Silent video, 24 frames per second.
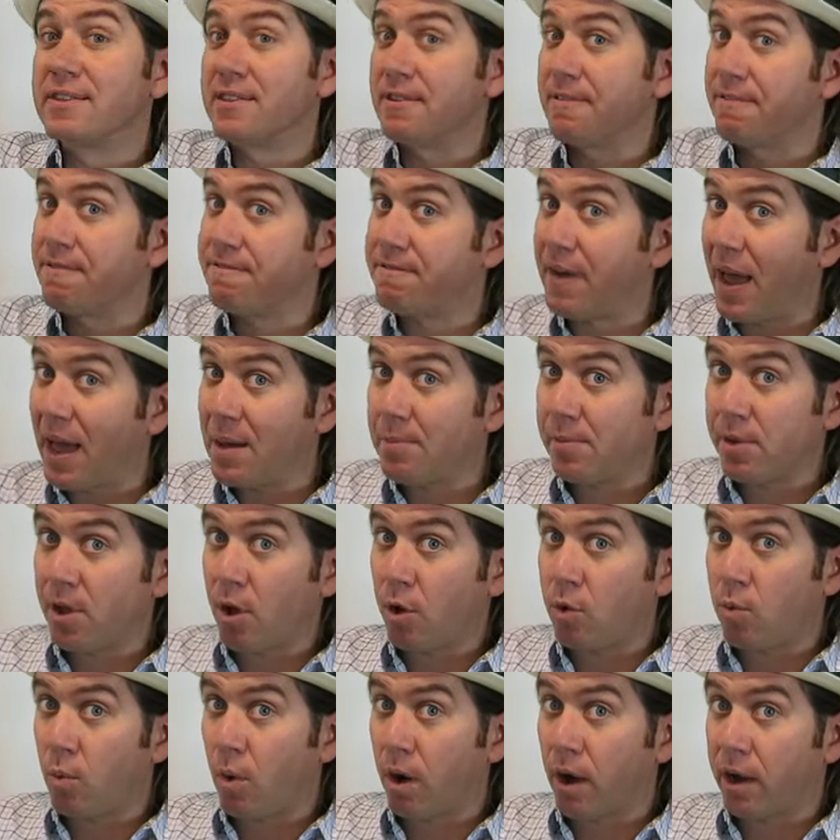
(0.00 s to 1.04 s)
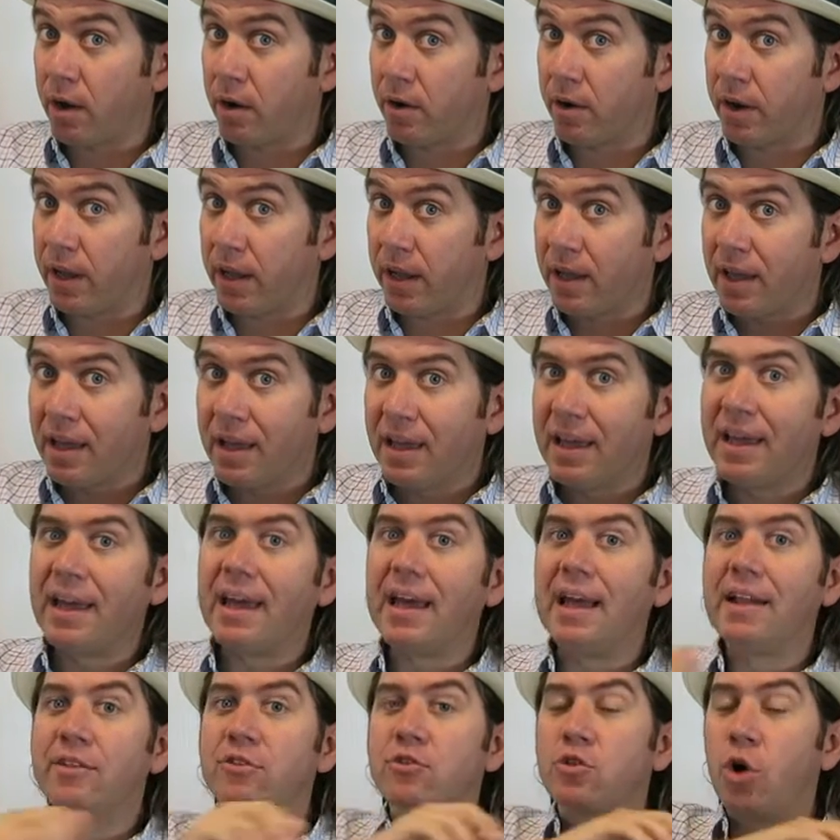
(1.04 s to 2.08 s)
a family-owned winery.
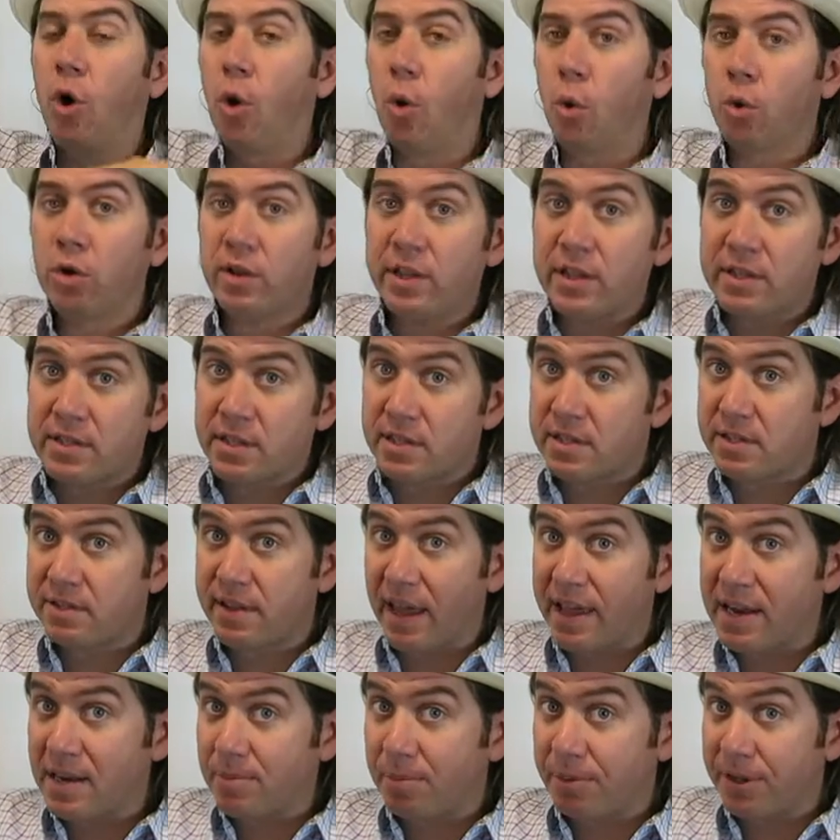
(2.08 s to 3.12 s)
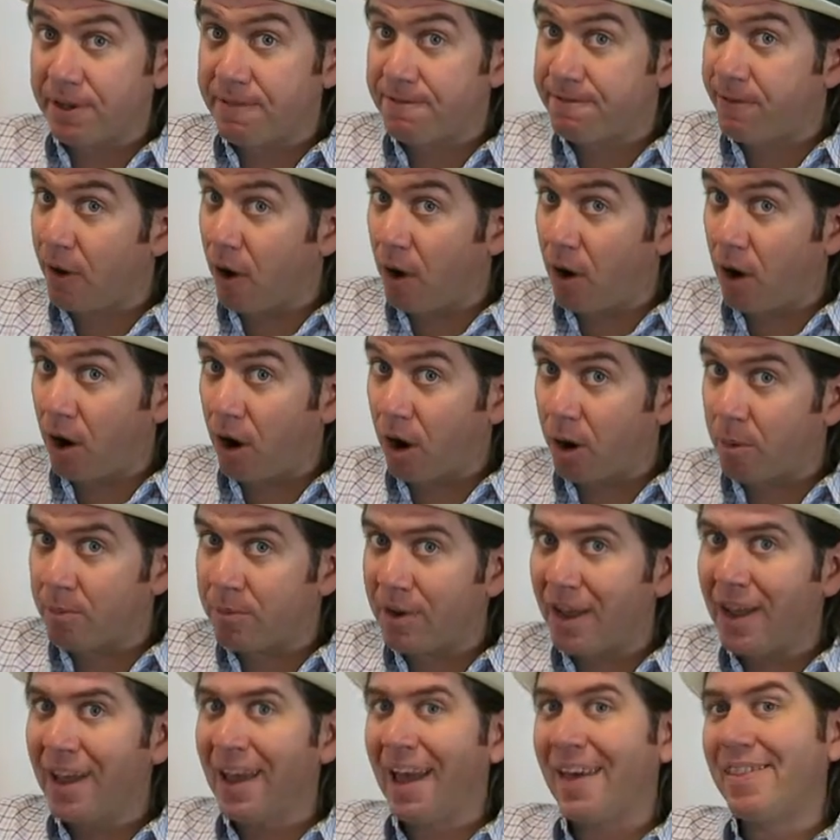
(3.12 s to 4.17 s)
It's totally sustainably farmed,
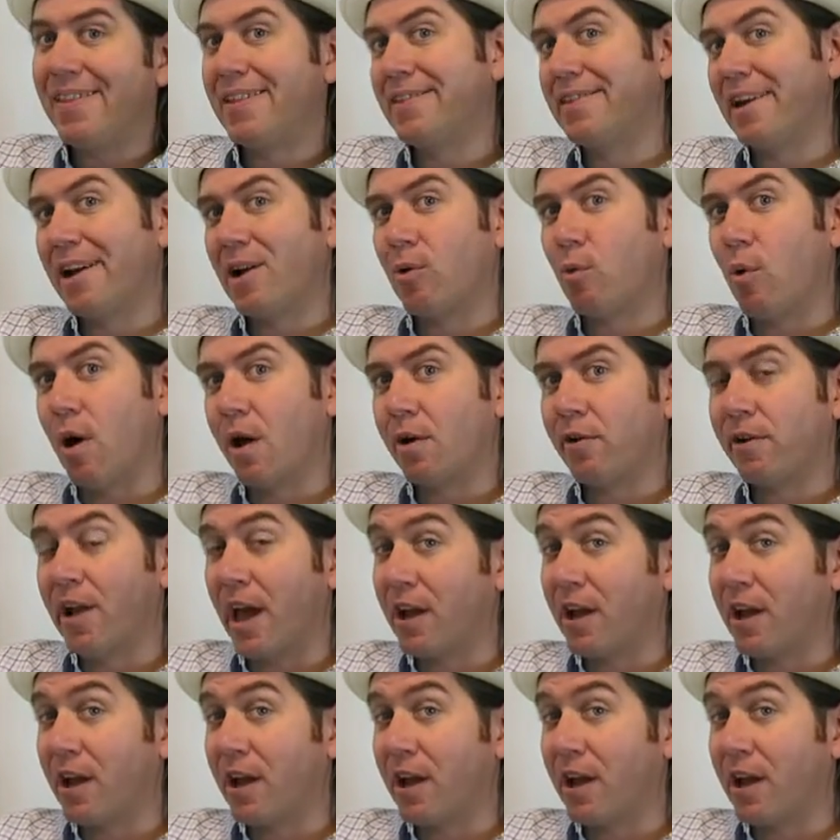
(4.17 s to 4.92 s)
and the entire winery